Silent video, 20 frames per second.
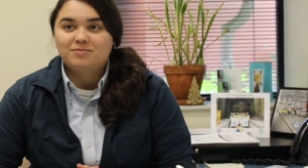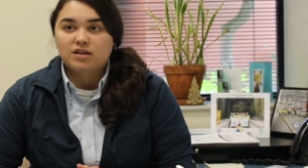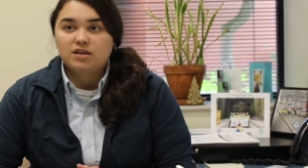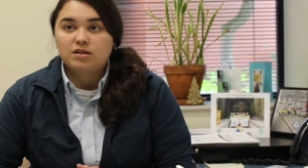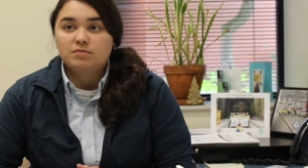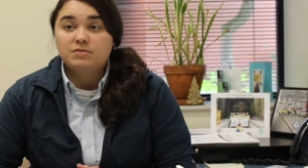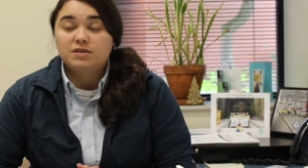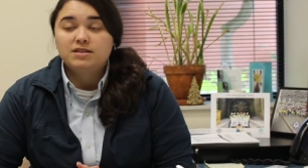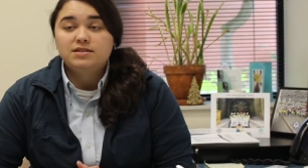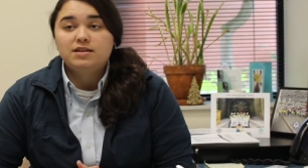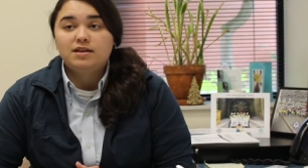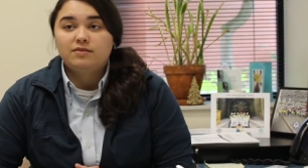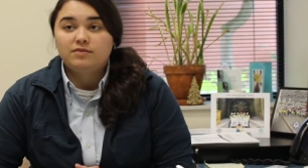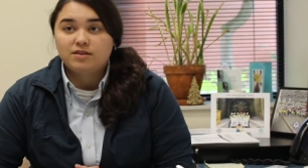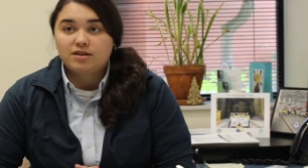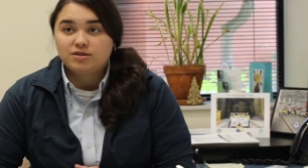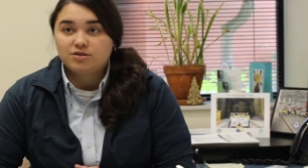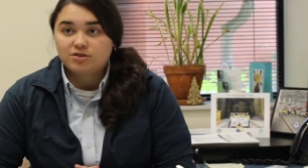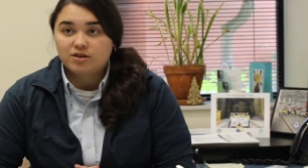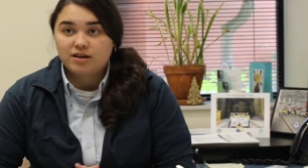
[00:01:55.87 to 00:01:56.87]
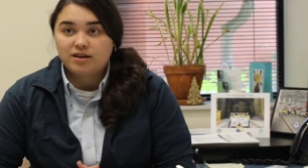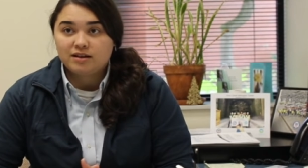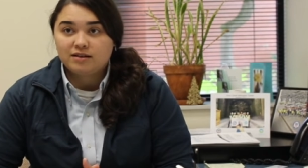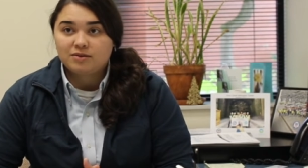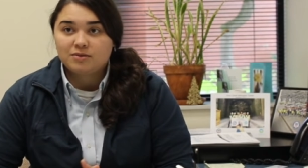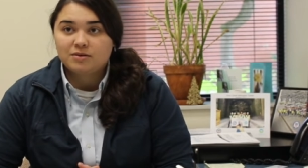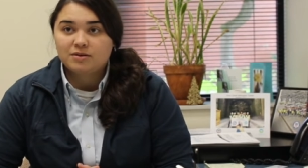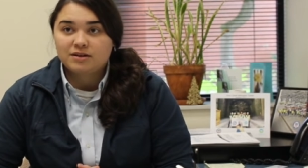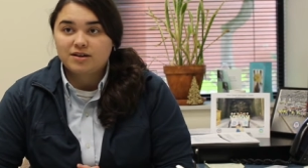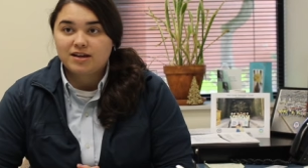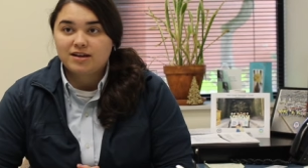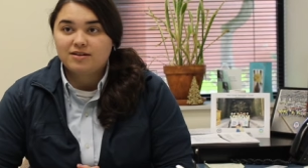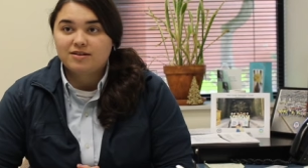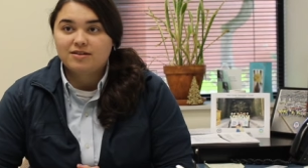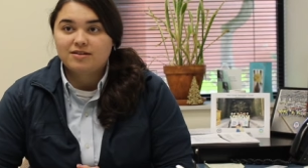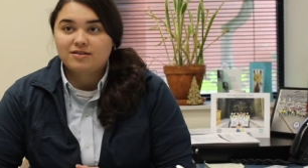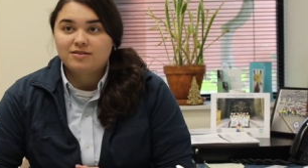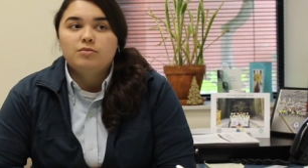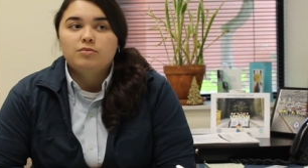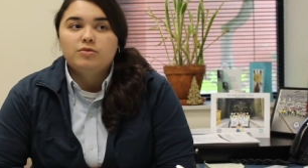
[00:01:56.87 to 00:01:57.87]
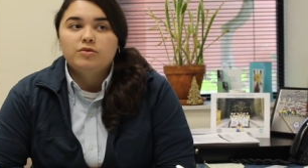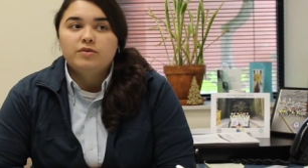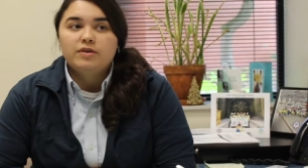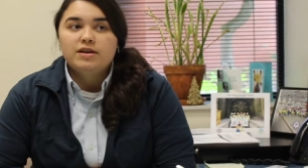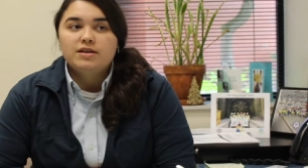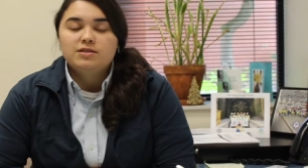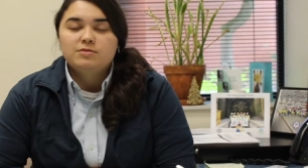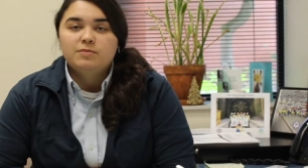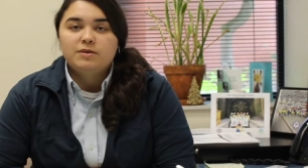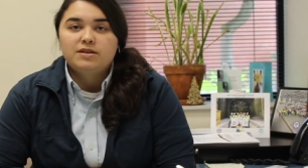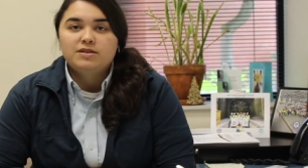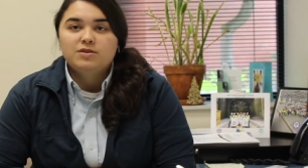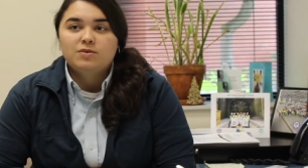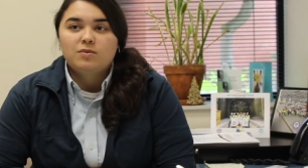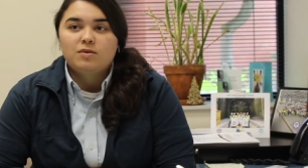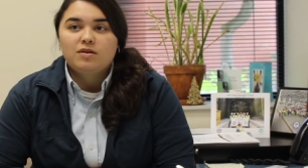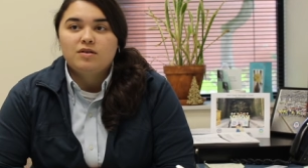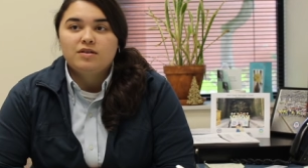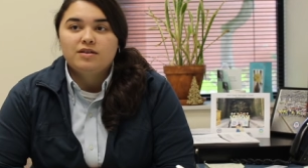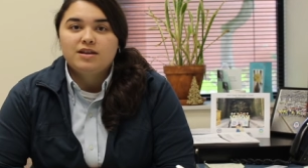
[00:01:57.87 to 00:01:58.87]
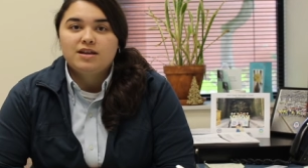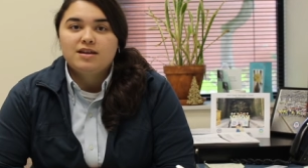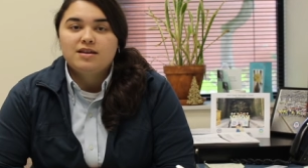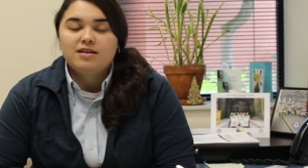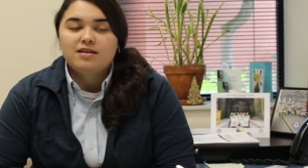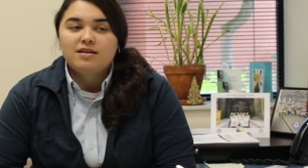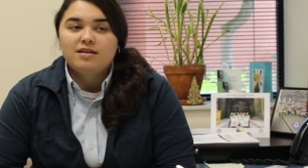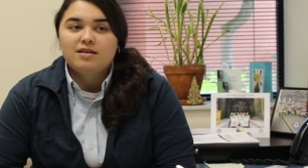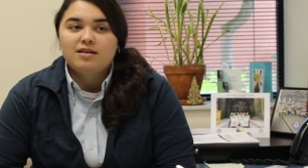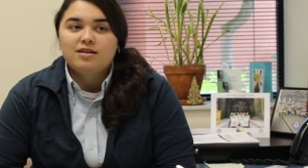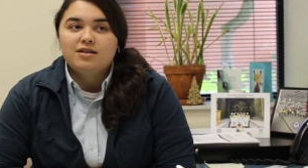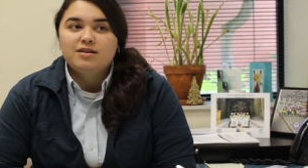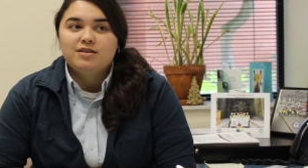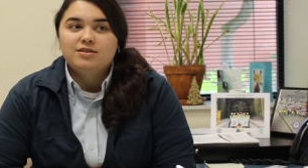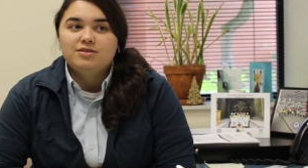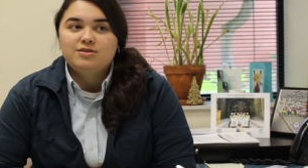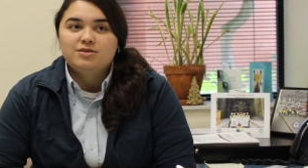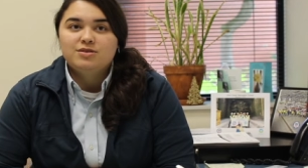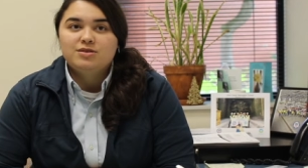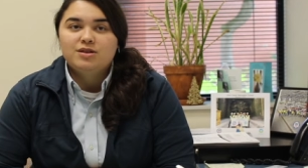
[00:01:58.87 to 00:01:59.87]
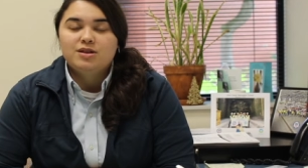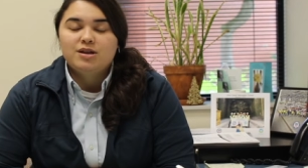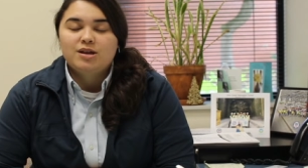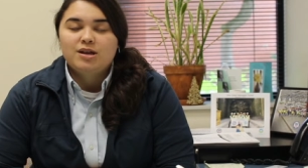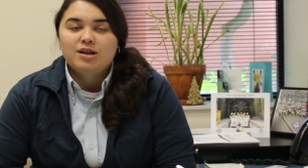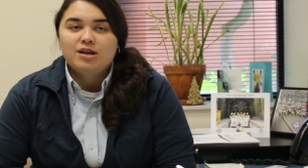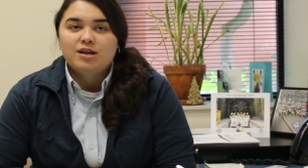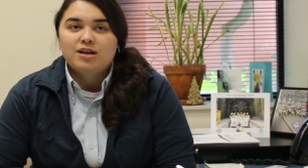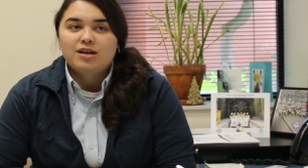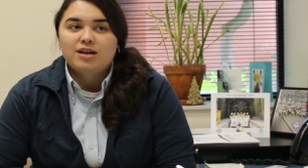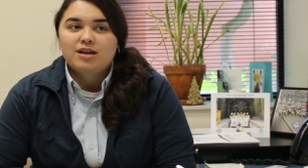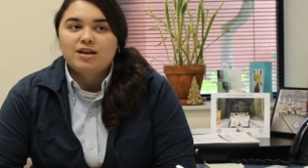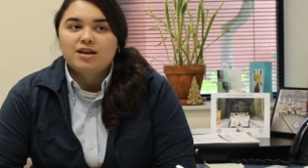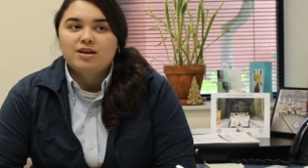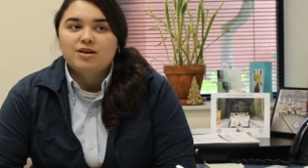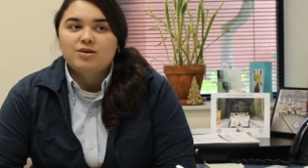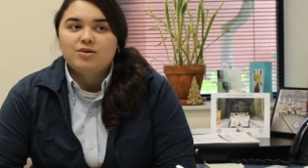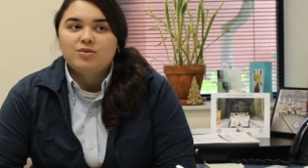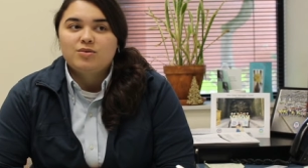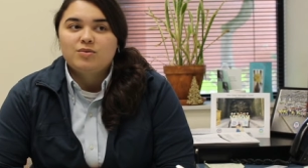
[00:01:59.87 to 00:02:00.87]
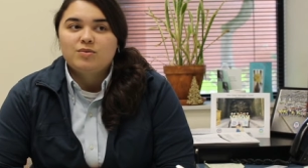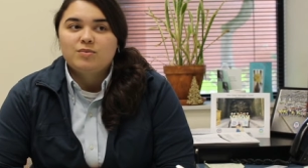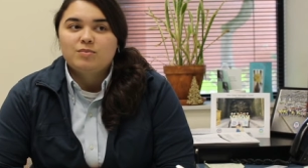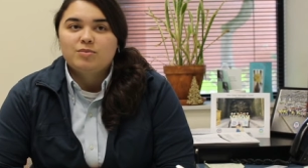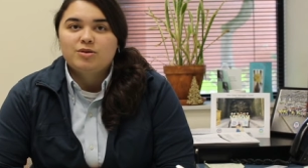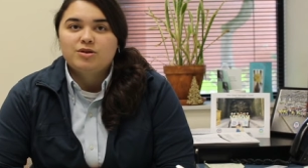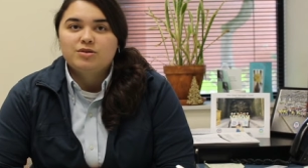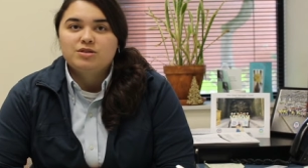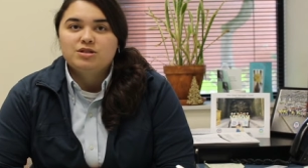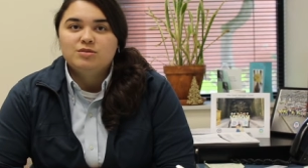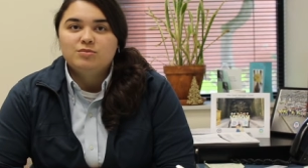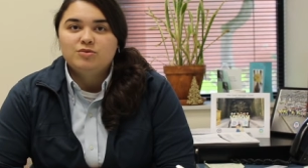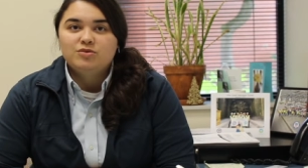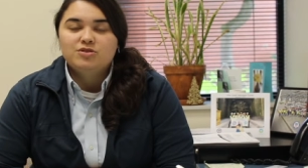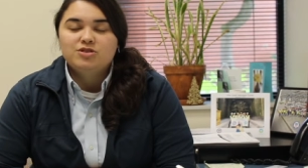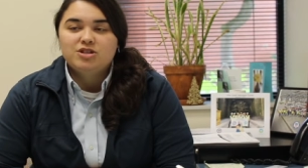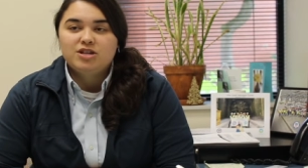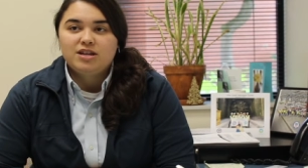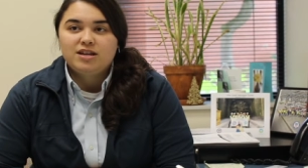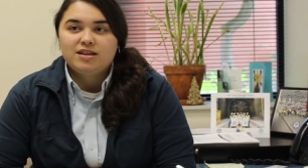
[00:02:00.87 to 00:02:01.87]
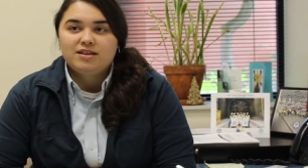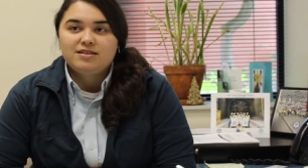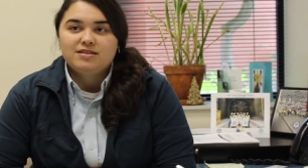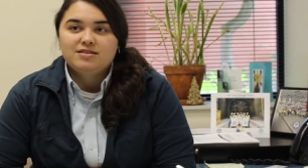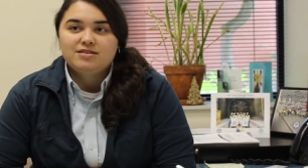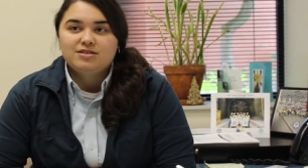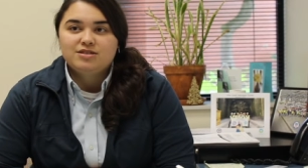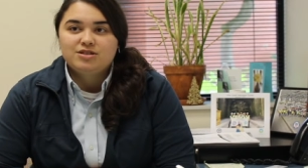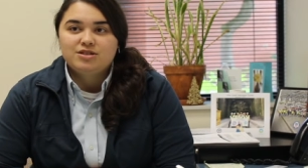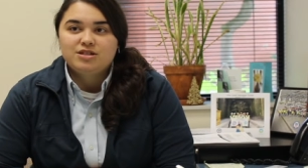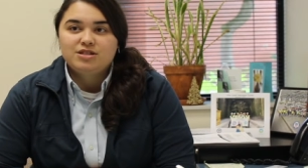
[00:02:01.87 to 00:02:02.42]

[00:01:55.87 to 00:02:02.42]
I'm the safety and training coordinator. Uh, Maria's best quality is how personable she is and